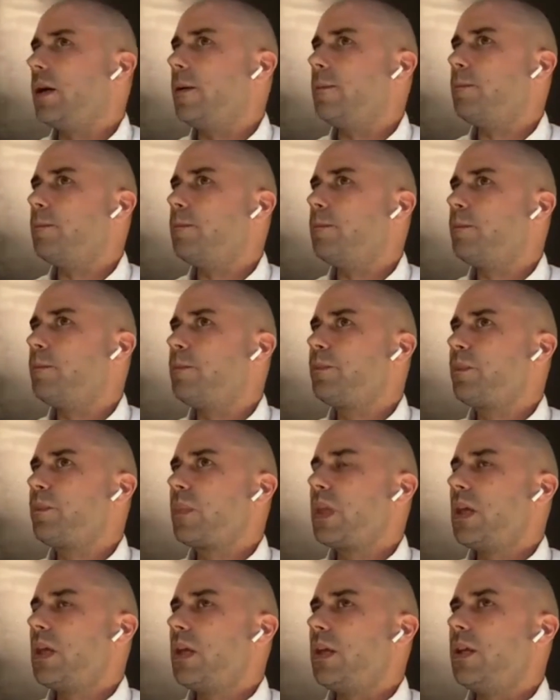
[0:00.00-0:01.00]
you know, if it
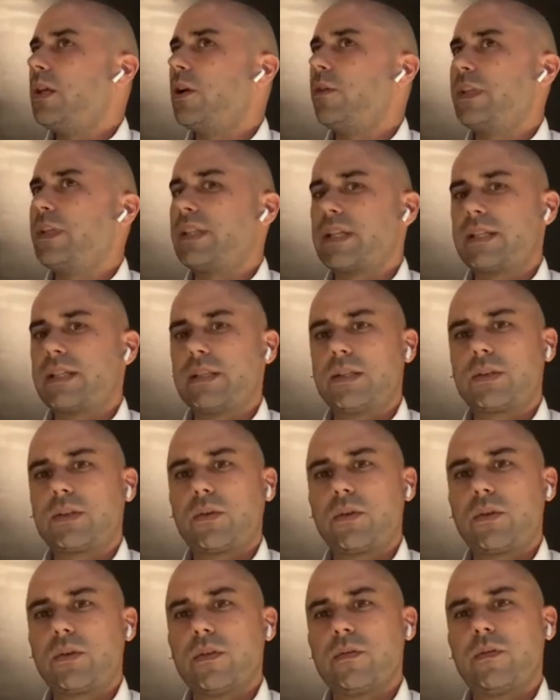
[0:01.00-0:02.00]
doesn't sort of
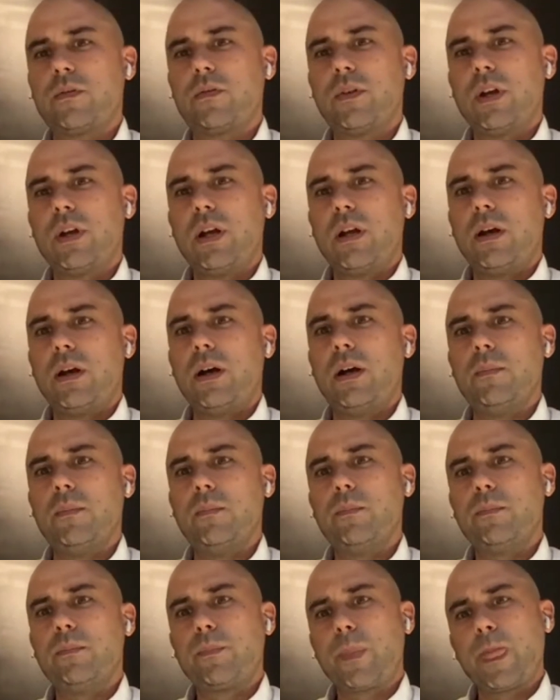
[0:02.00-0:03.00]

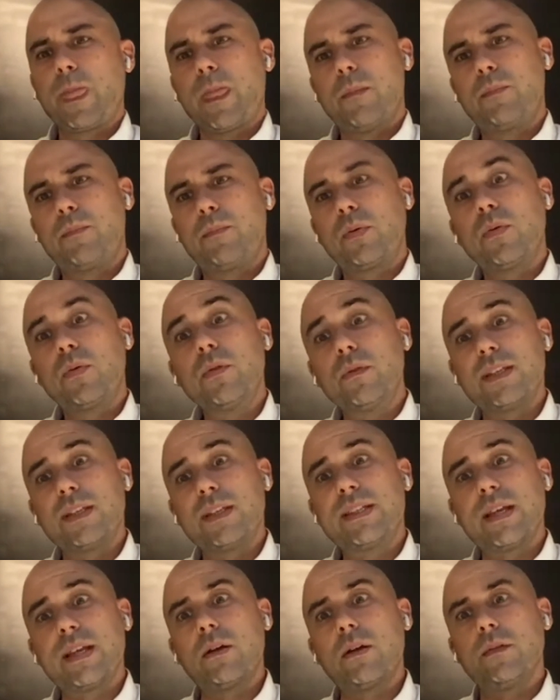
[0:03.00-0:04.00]
prove itself as a,
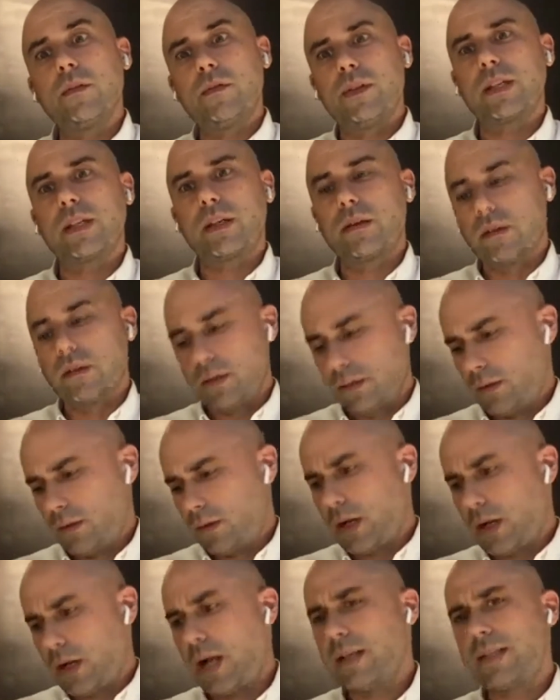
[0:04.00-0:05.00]
you know, concept or
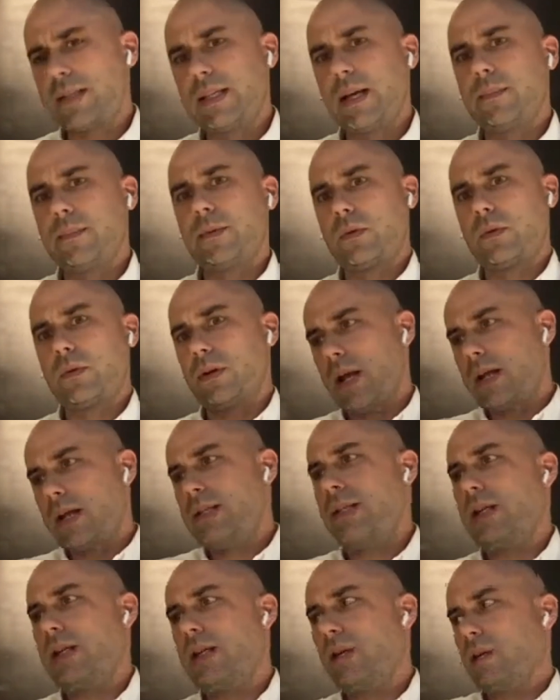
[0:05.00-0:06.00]
an idea or a
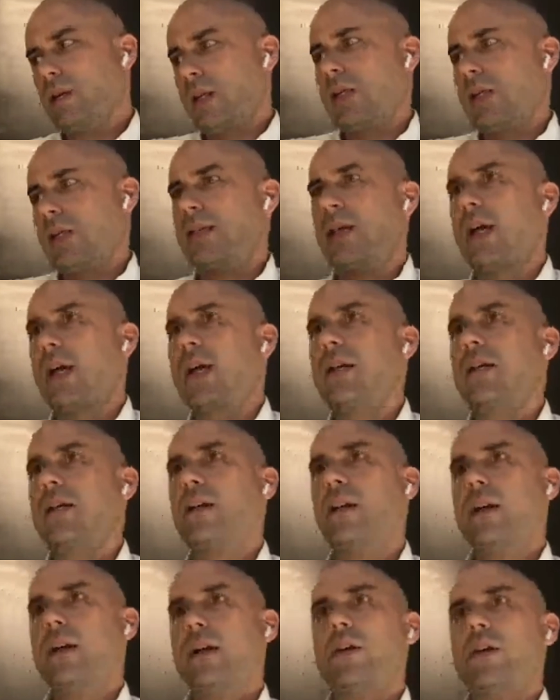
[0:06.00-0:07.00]
design
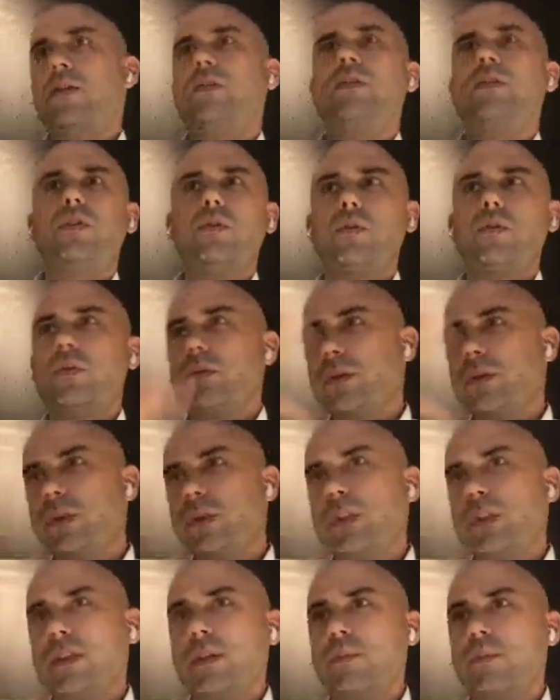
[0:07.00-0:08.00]
to the bigger
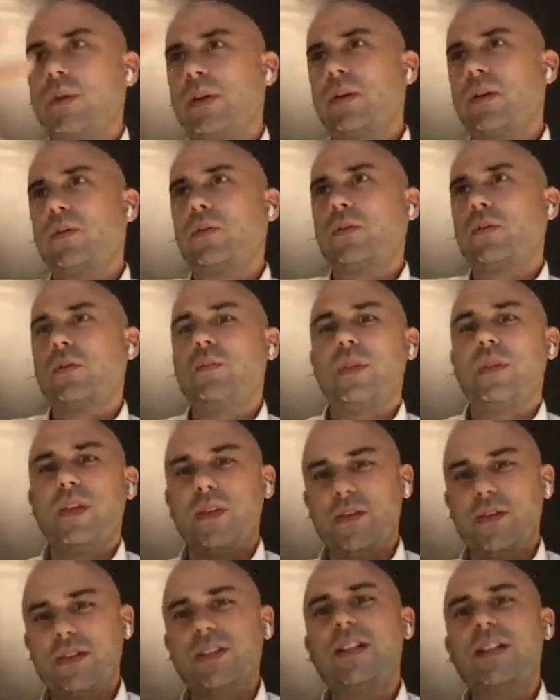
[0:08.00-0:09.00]
group, then there's an issue, and then
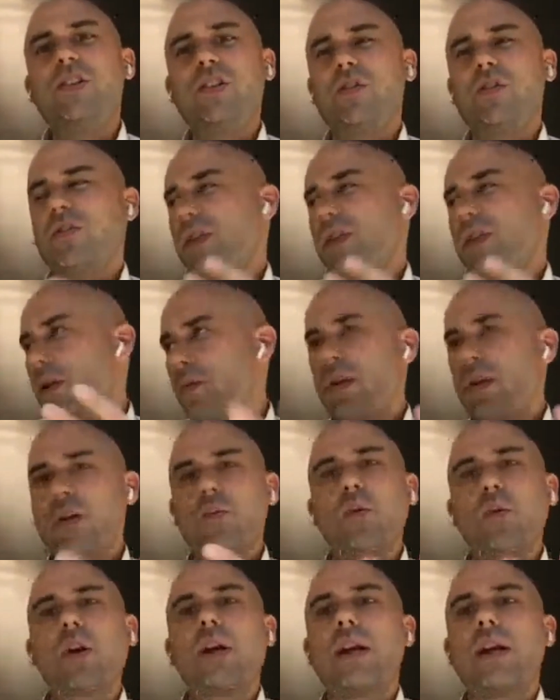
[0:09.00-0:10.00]
we can work it out
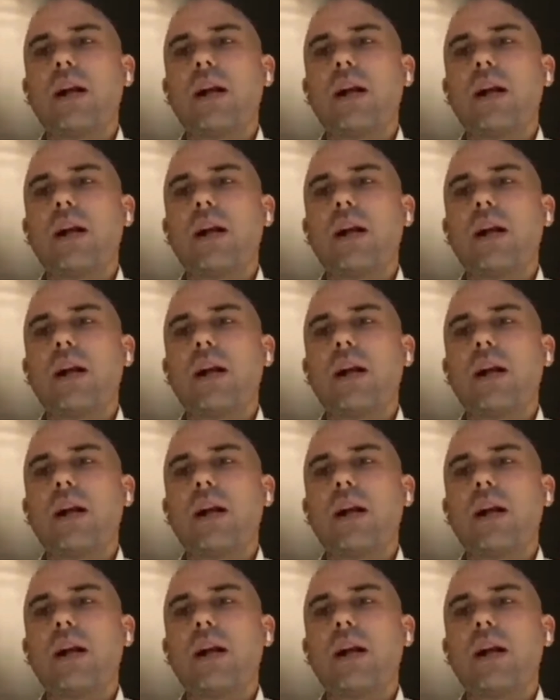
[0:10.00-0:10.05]
together.